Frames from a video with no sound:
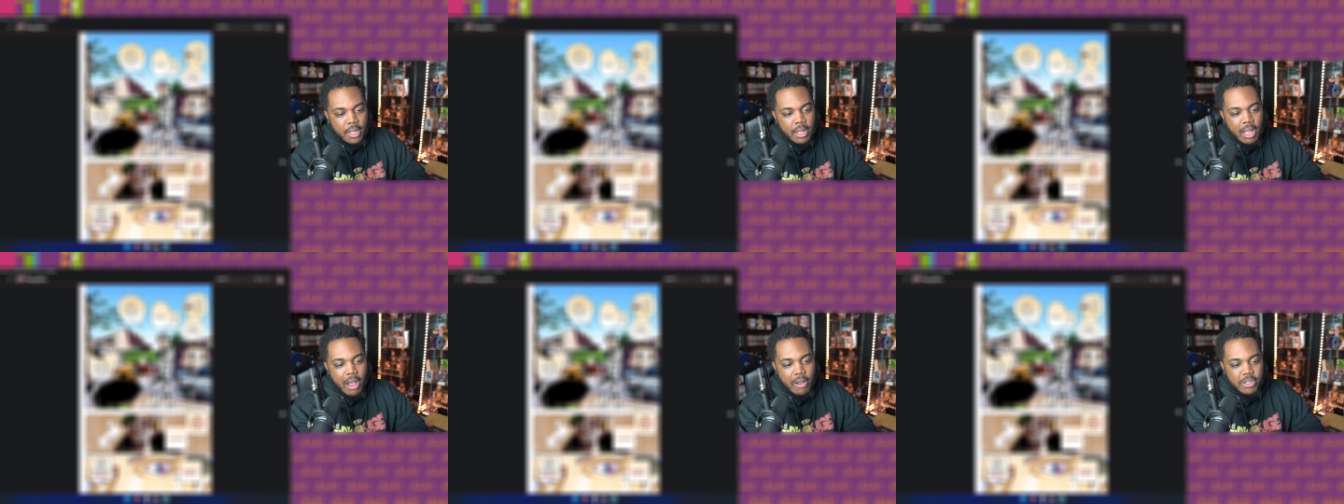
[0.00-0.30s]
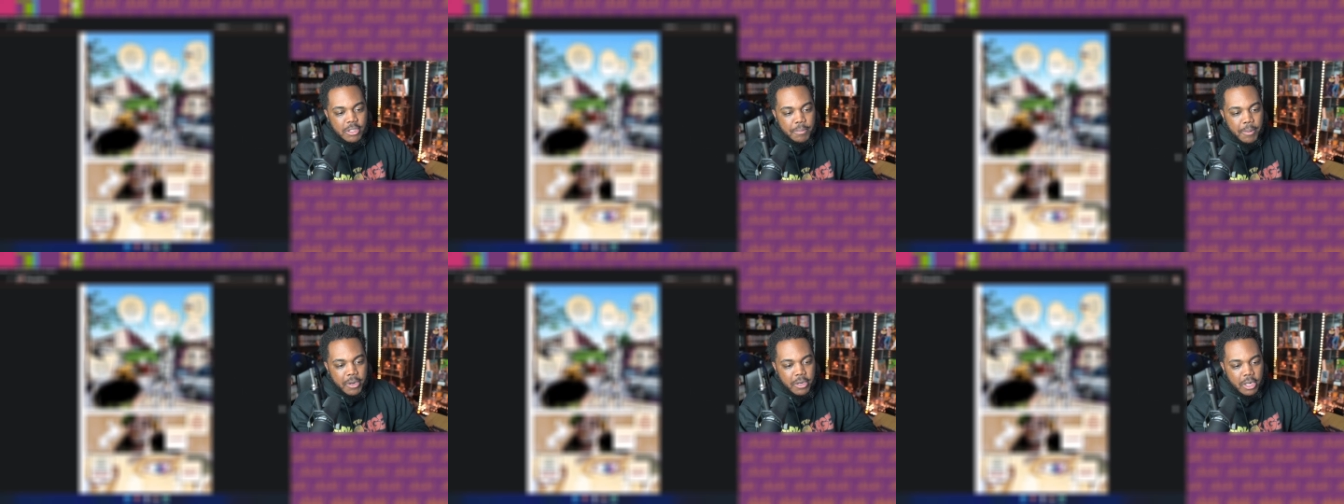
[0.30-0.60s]
I
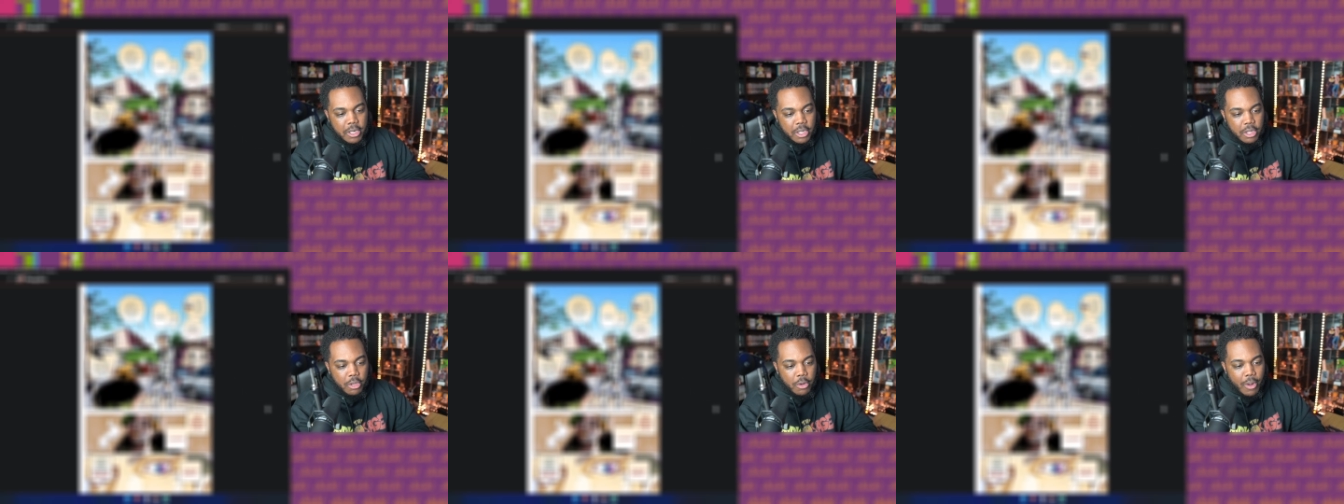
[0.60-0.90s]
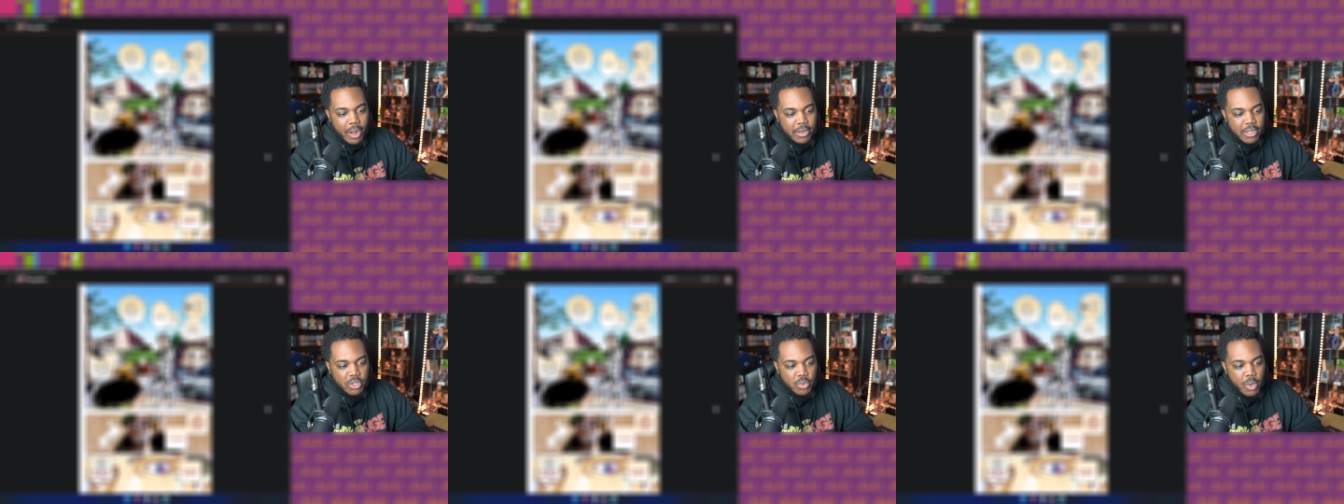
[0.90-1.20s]
was buried under the
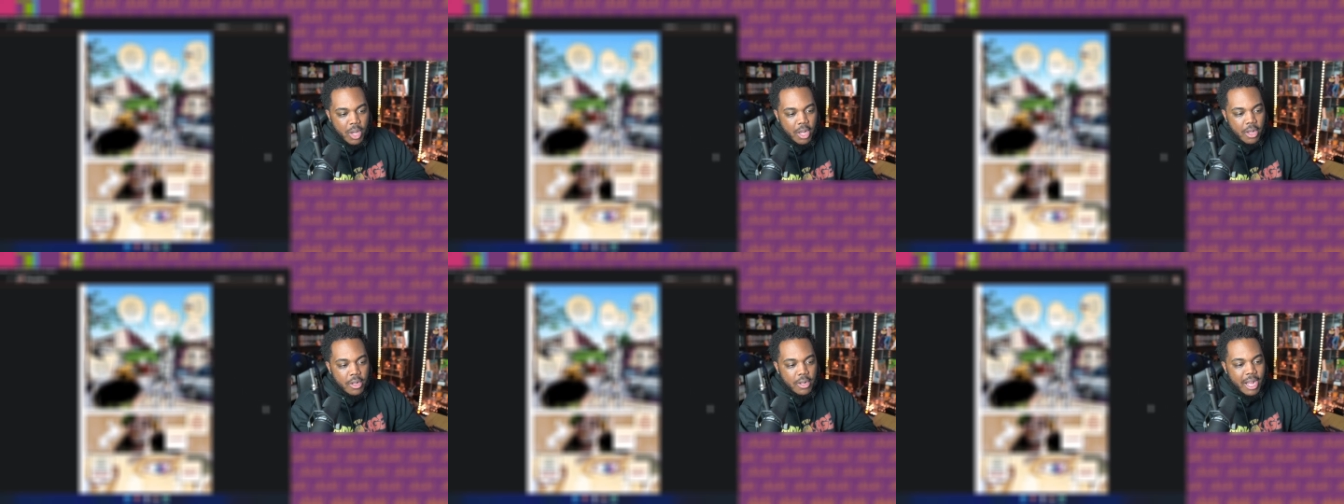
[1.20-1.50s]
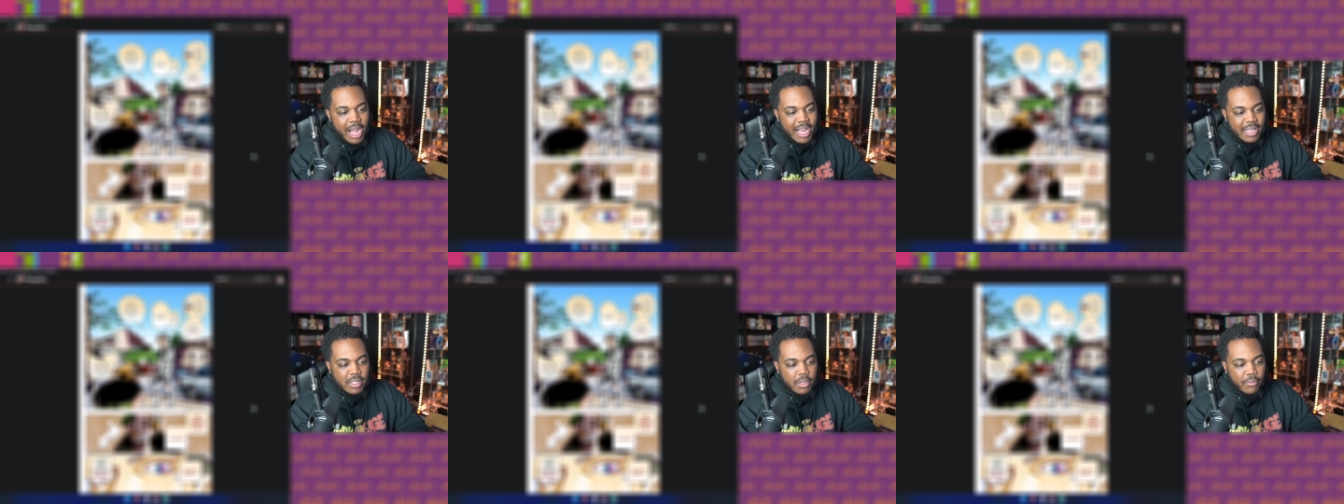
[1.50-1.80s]
ground as well.
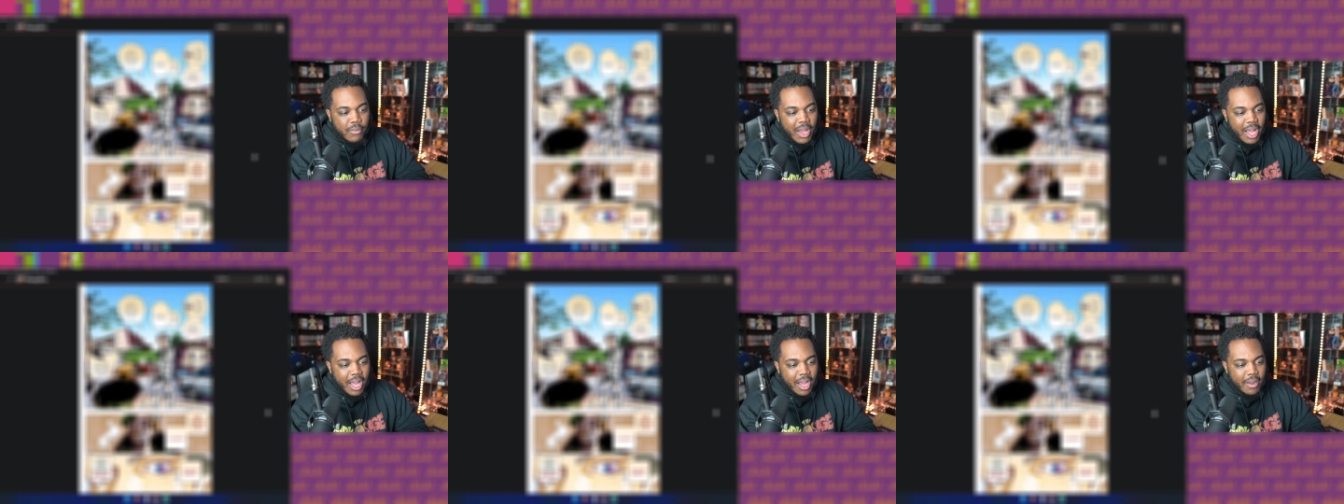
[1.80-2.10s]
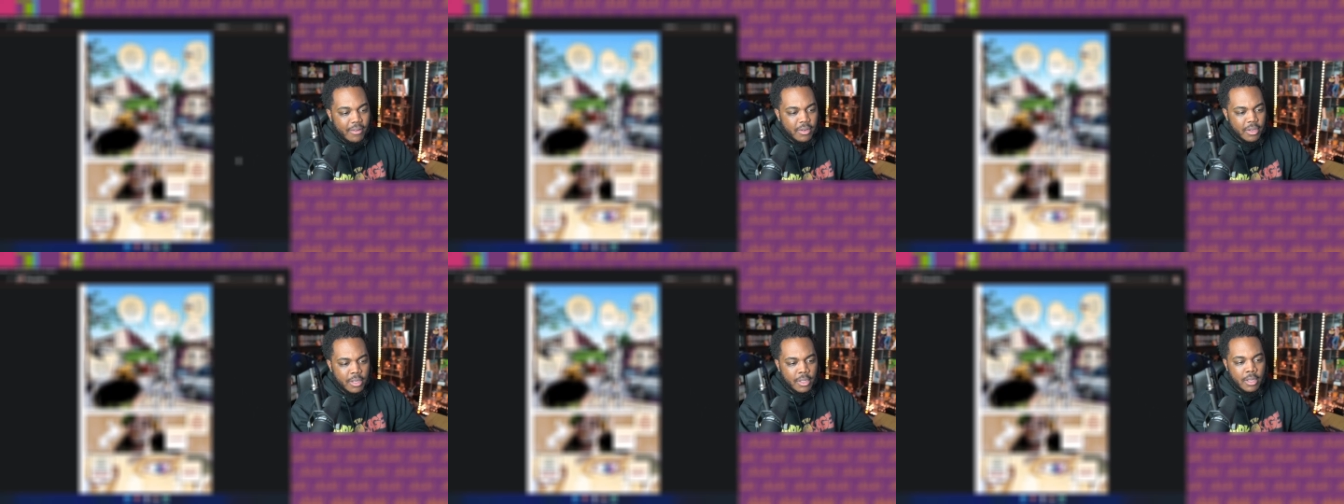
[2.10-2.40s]
I survived.